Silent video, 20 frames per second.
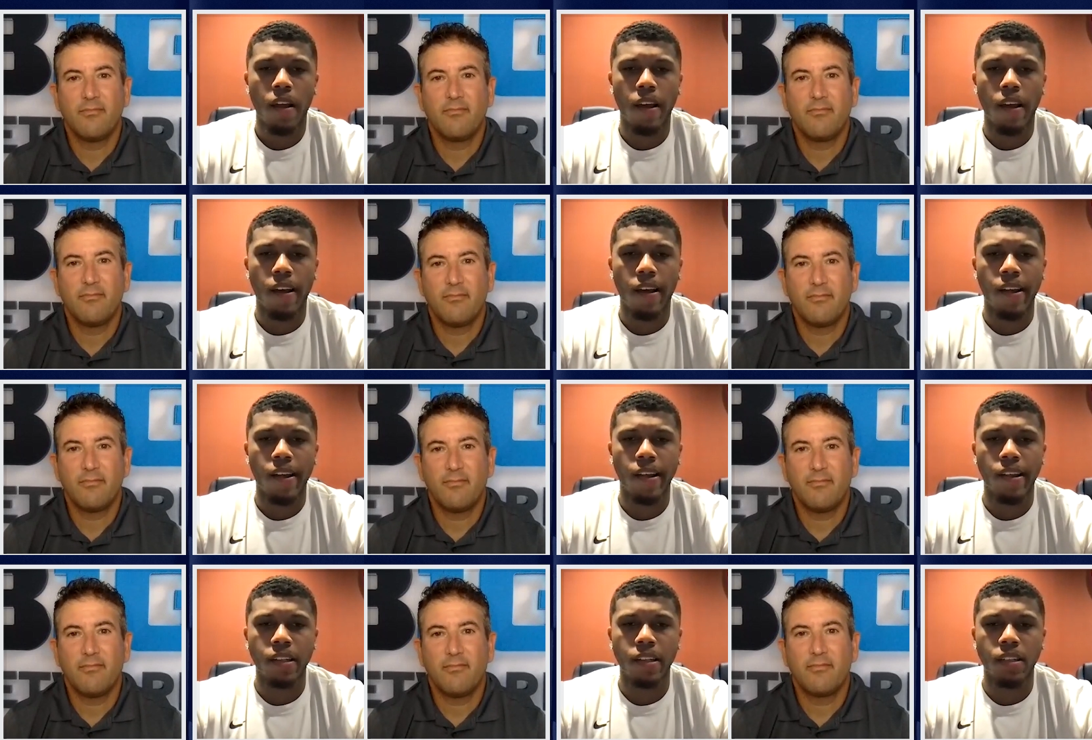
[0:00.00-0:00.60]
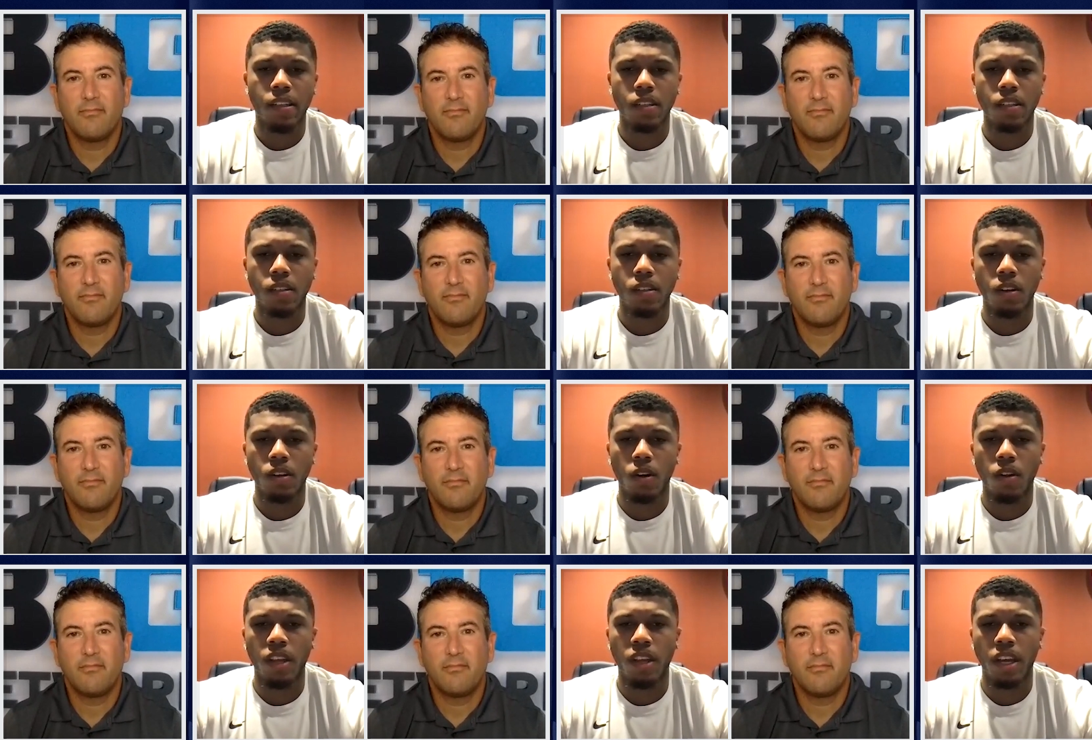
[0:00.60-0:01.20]
Speaker 1: and
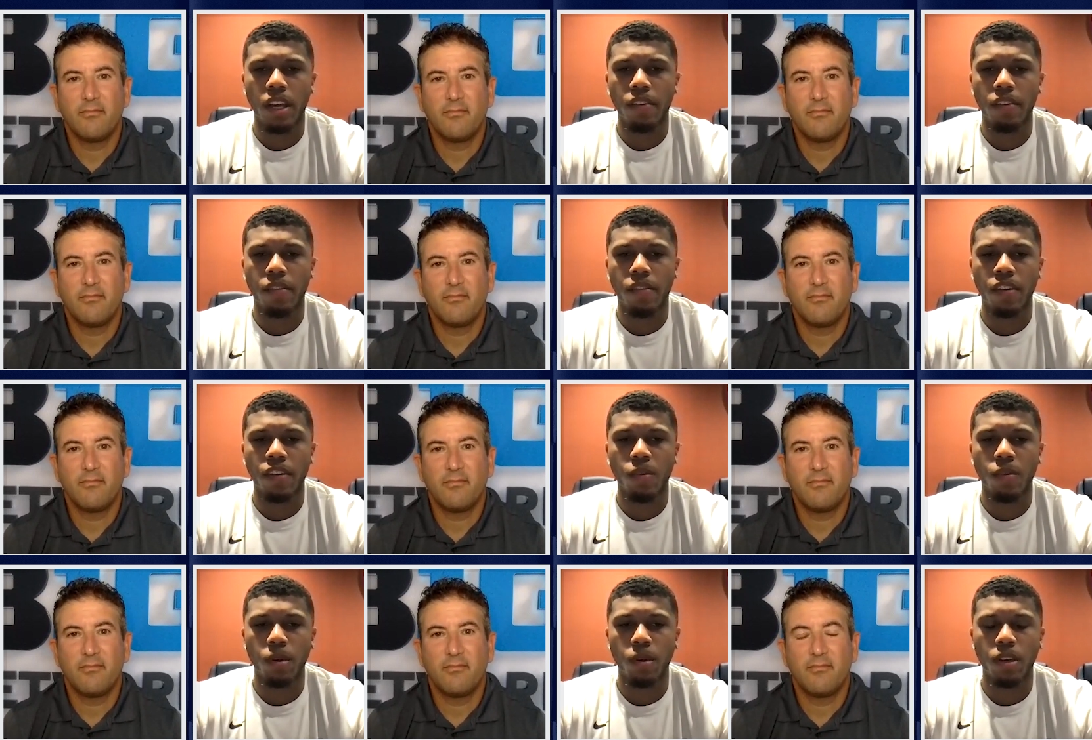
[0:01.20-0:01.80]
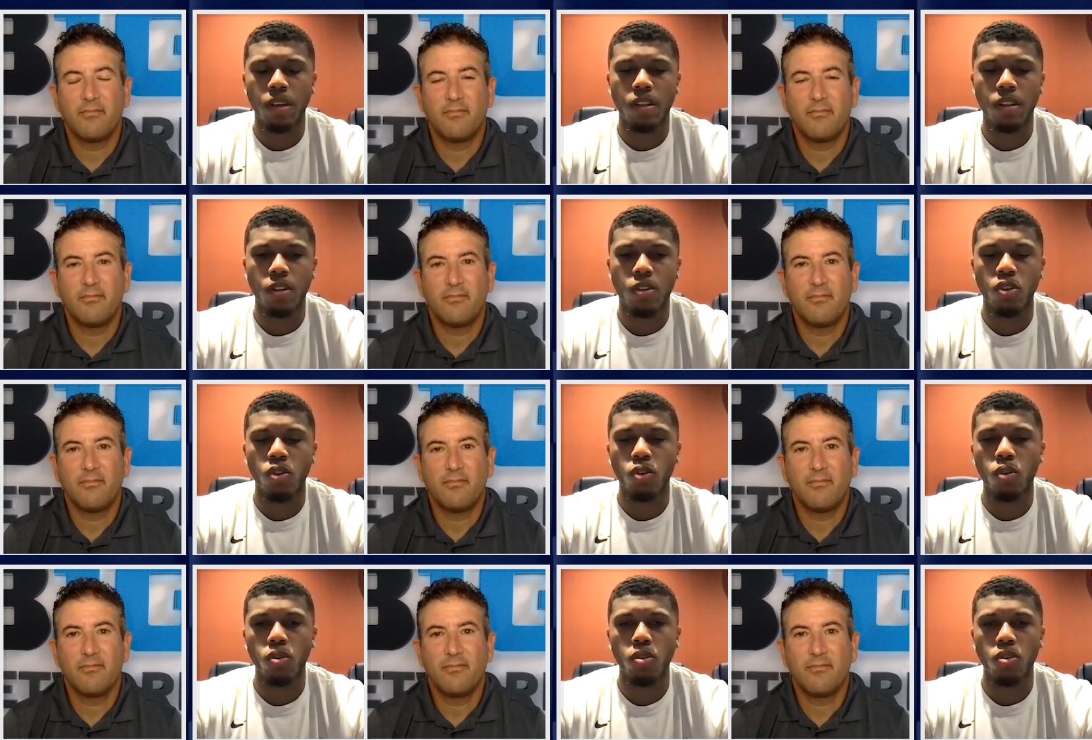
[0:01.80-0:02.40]
you know, they've given me the
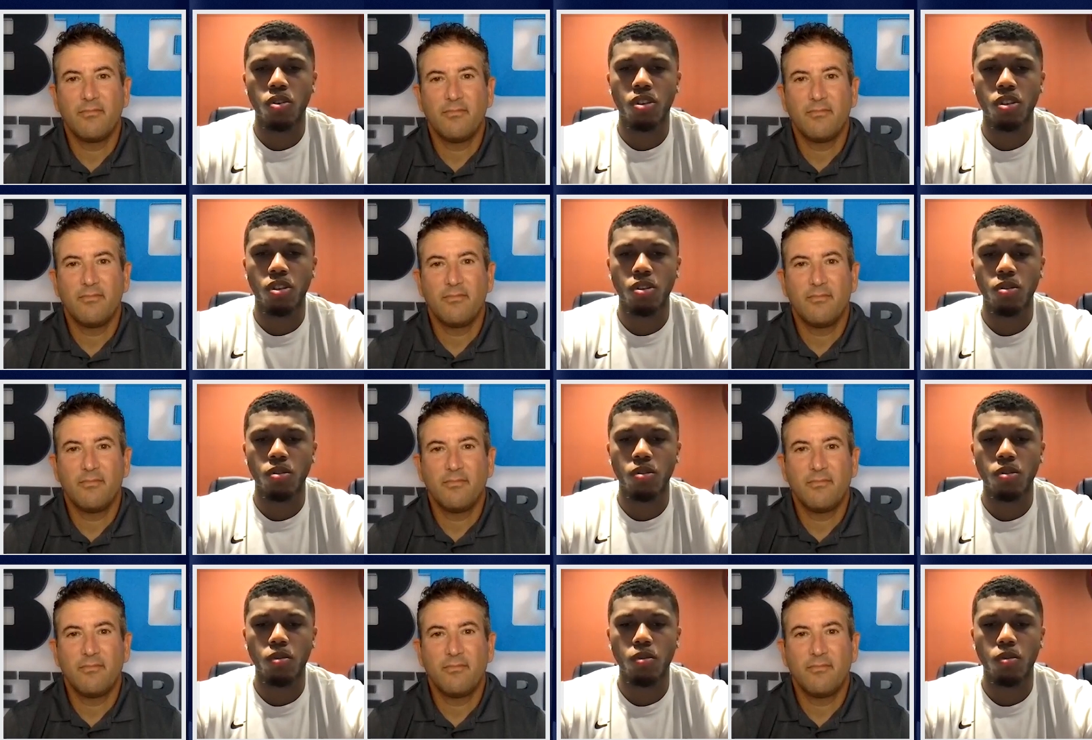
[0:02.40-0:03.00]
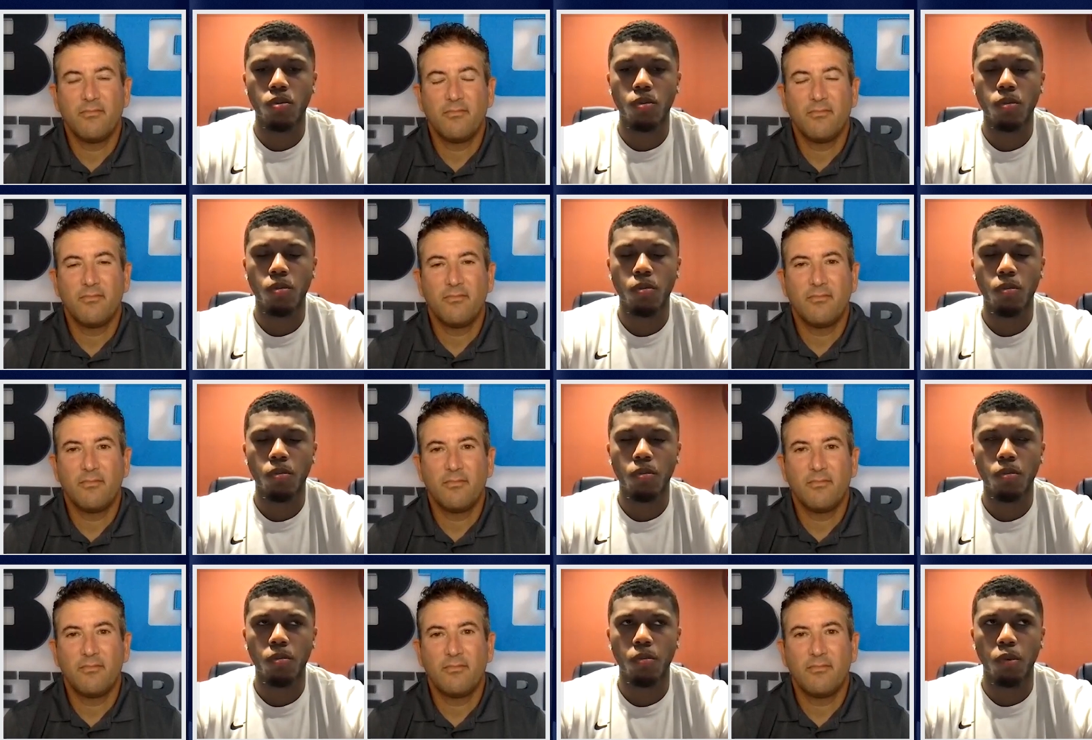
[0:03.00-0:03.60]
tools to
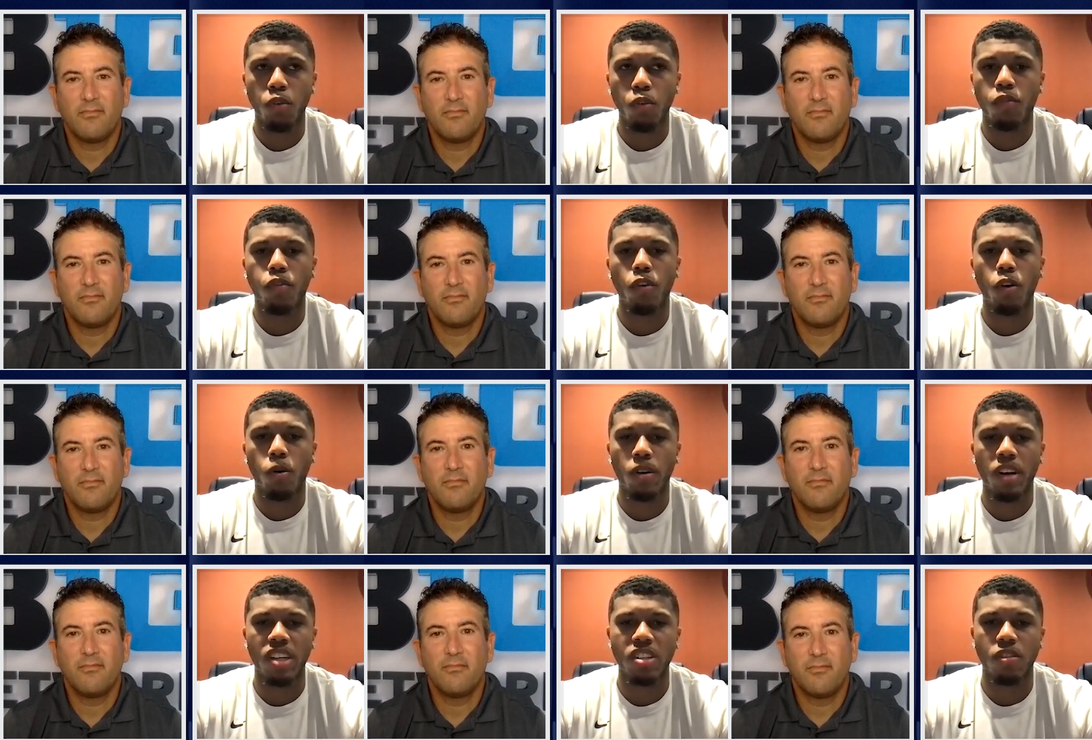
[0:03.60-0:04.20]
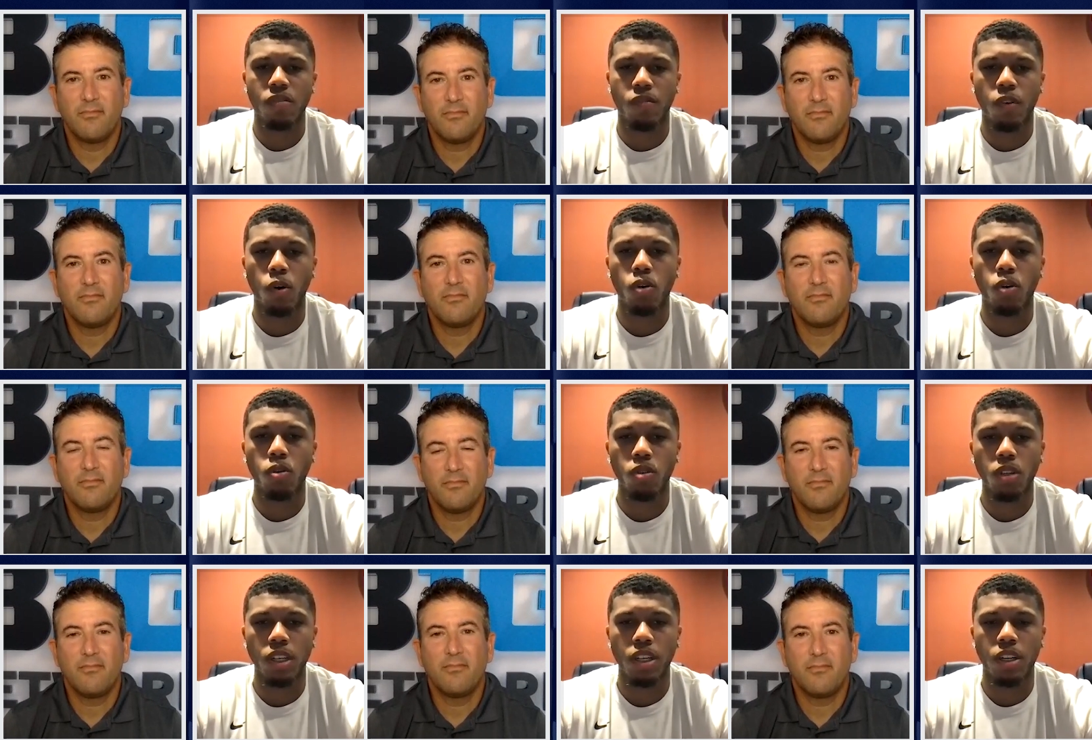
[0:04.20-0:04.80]
move forward as a
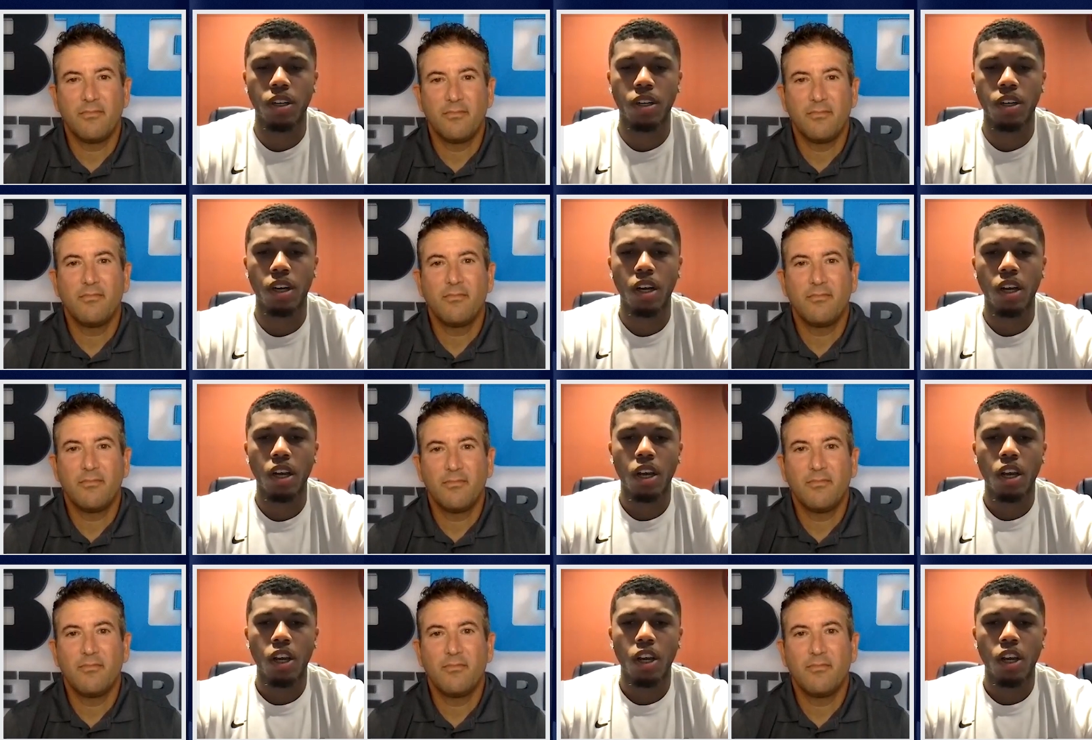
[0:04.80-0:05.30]
vocal leader.